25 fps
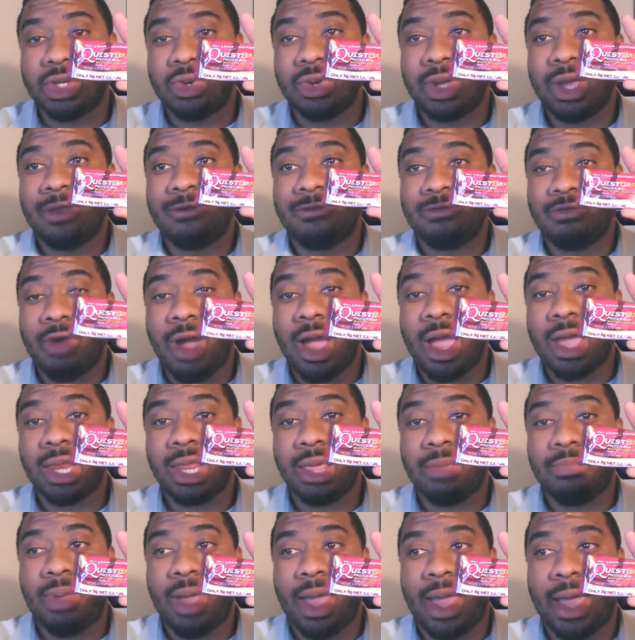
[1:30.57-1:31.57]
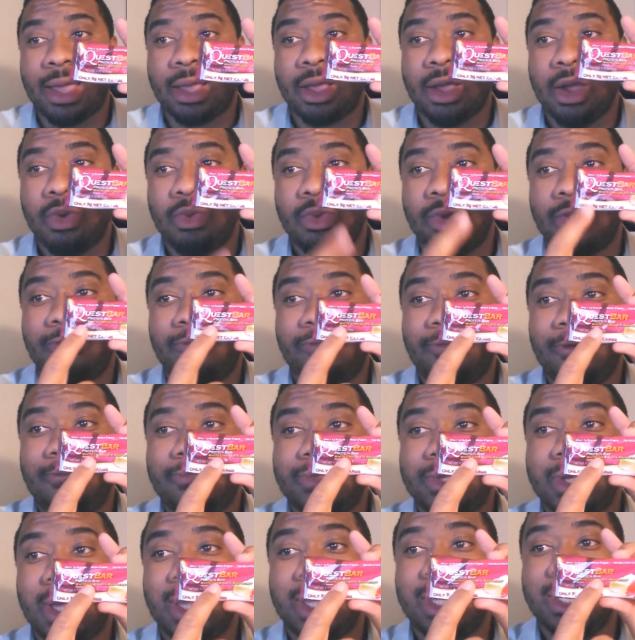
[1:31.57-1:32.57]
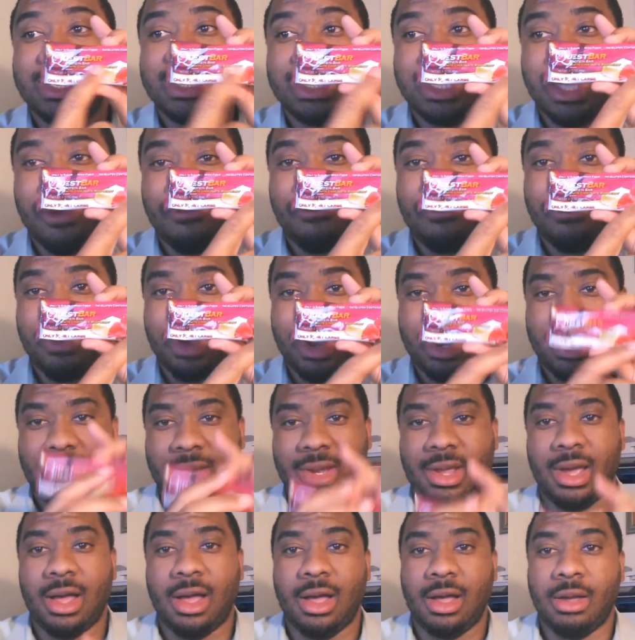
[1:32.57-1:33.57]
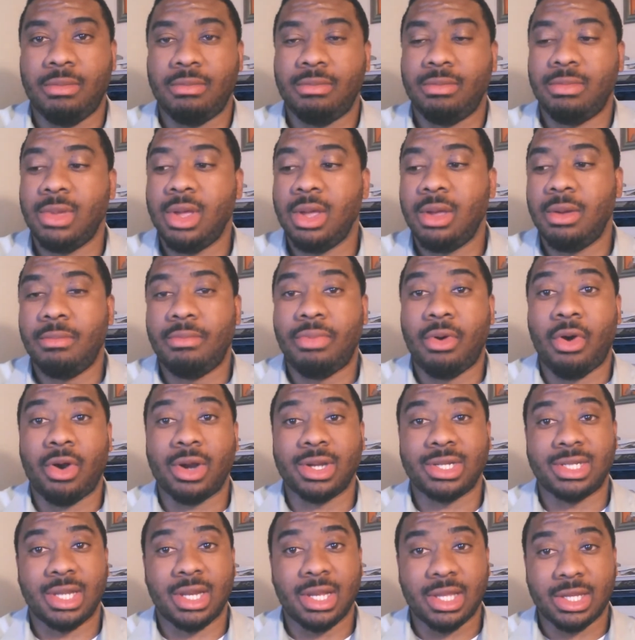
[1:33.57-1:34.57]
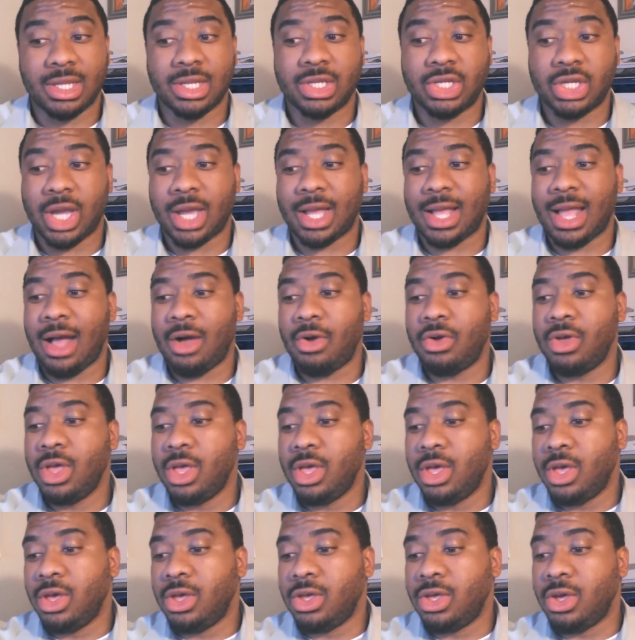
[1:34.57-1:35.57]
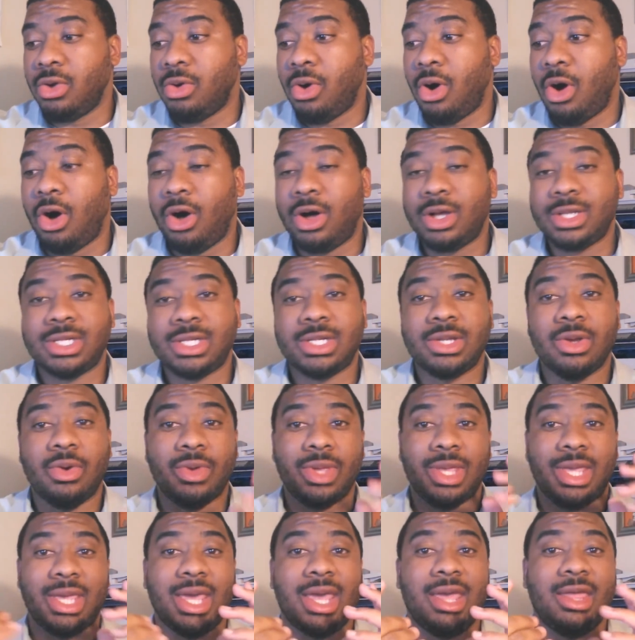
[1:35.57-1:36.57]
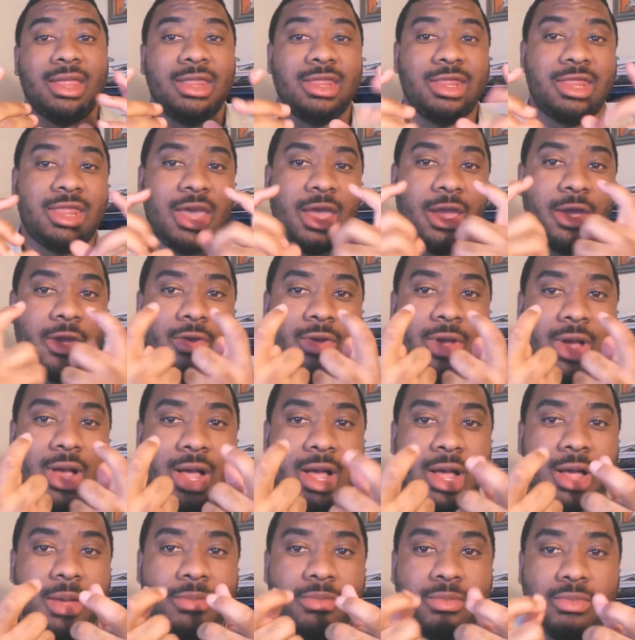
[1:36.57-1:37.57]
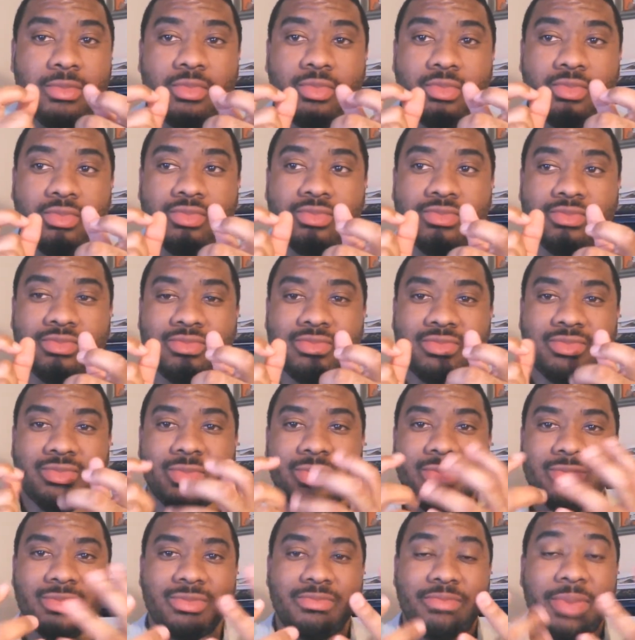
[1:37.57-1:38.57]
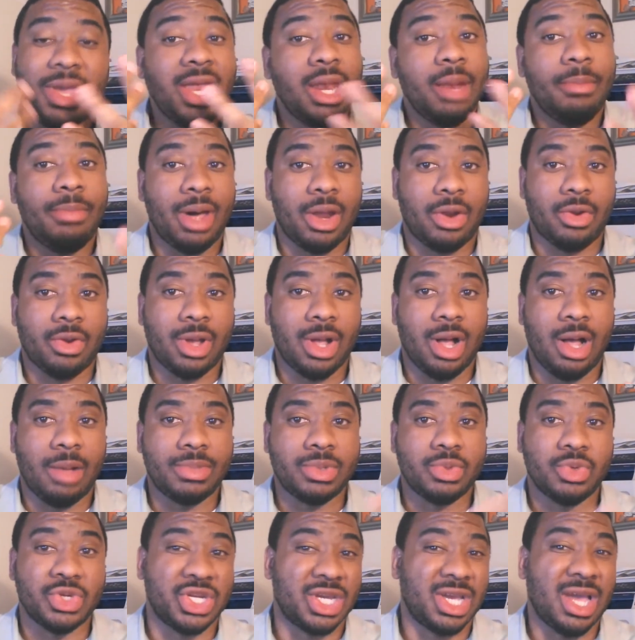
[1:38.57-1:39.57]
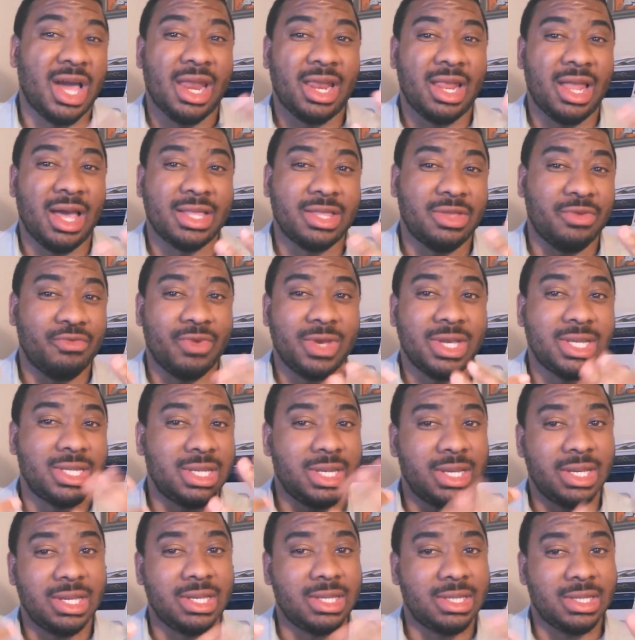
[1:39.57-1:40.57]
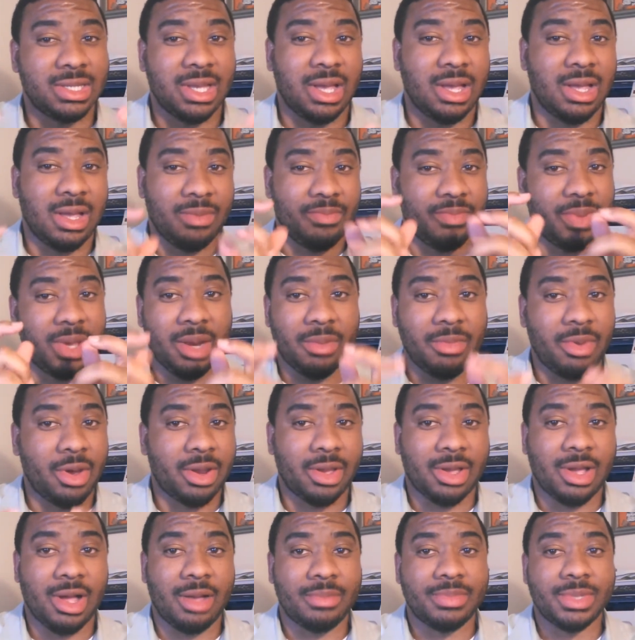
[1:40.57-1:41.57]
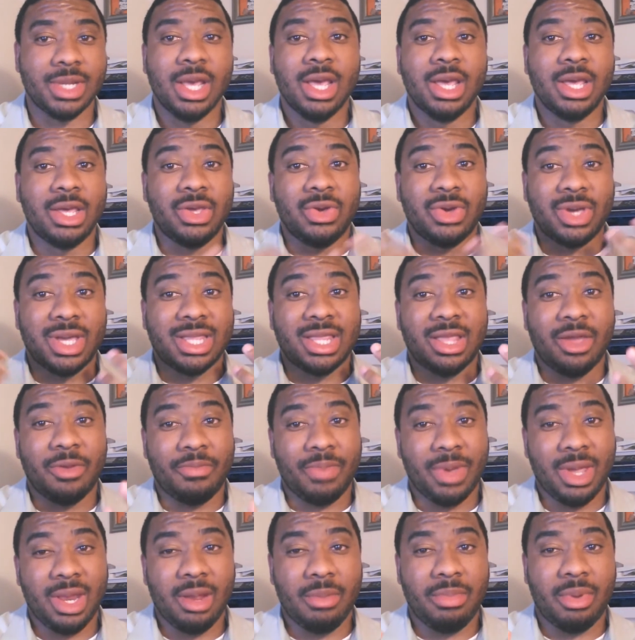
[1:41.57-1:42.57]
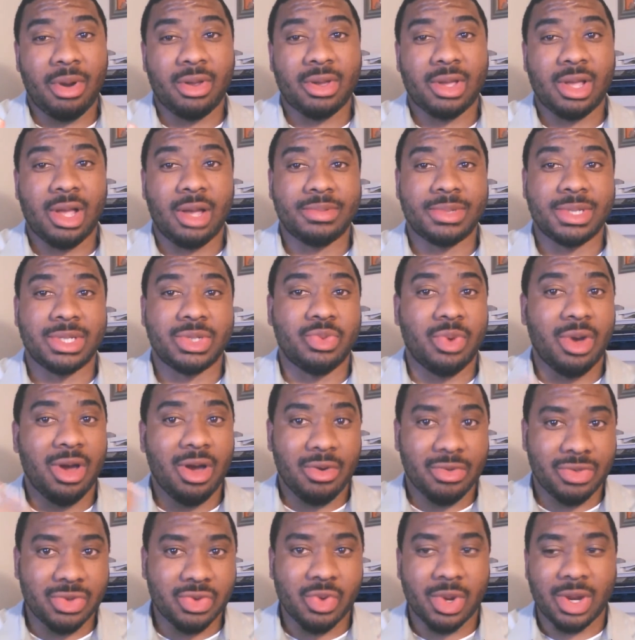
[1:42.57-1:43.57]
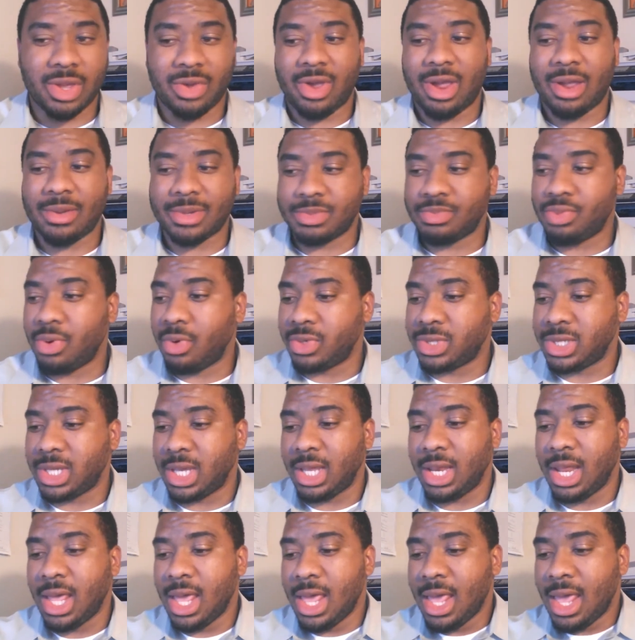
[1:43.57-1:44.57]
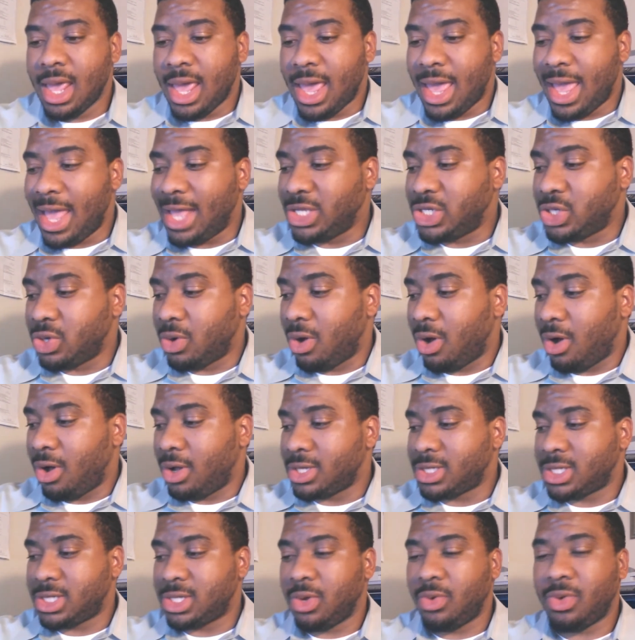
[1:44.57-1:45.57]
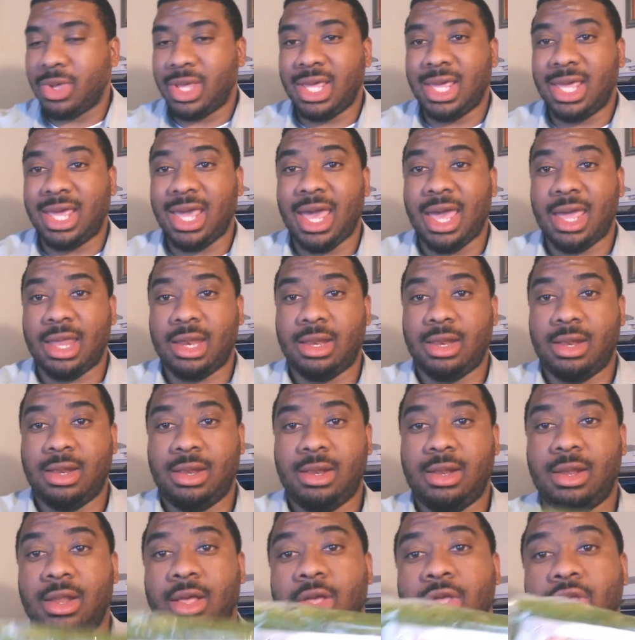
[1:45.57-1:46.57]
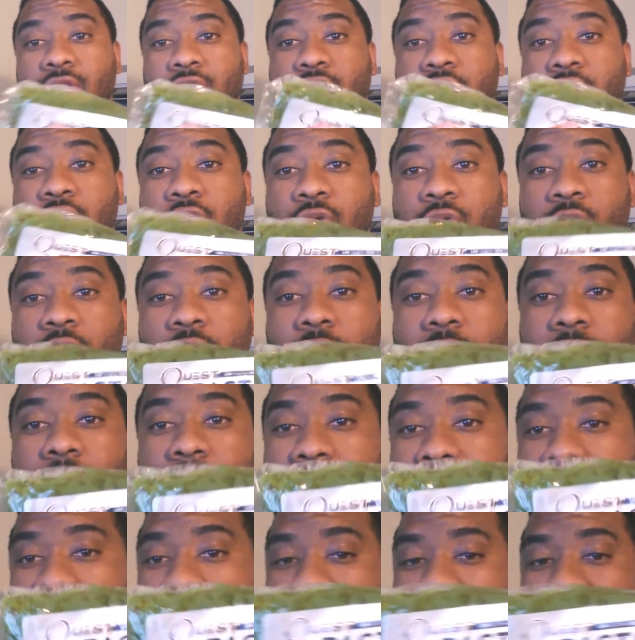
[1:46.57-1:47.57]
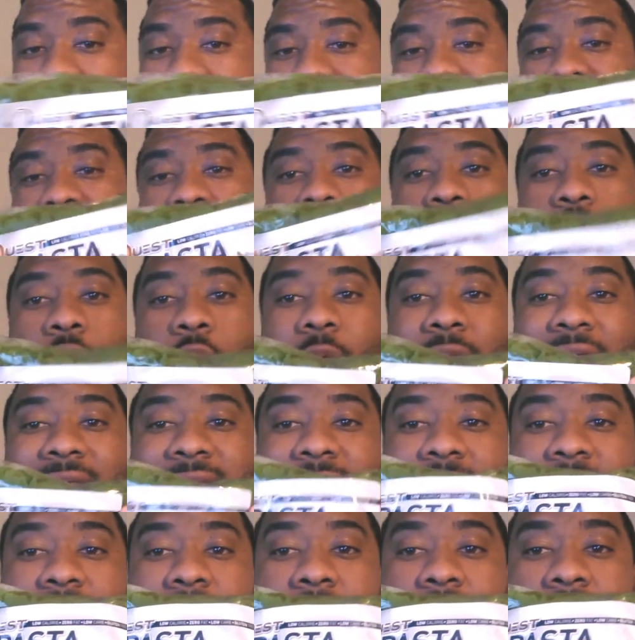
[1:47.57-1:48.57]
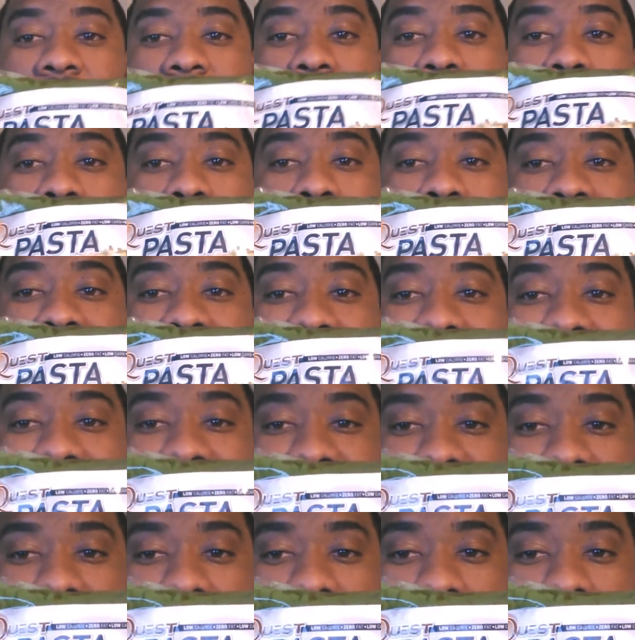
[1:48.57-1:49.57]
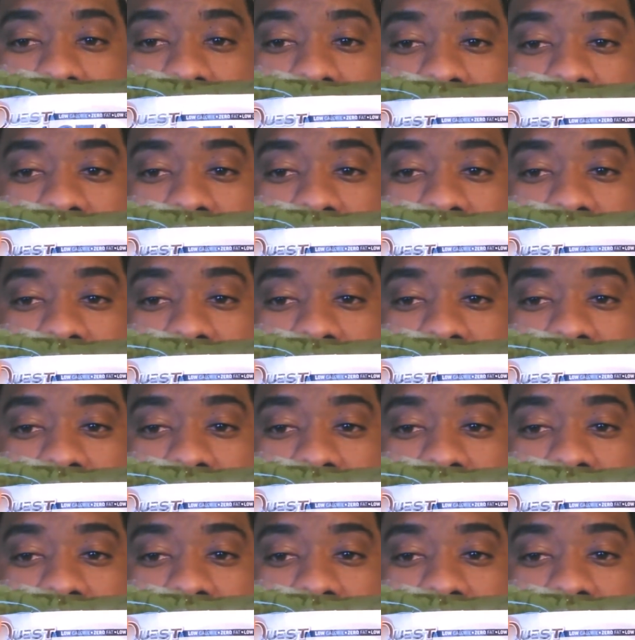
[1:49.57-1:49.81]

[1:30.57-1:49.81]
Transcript: You'll get a variety pack with 15 different um, bars in it to check out. You'll also get their um, peanut butter cups, which are kind of like the Reese's uh, peanut butter cups. You'll get their peanut butter cups as well with 20 grams protein. And you'll also get two of Quest pasta.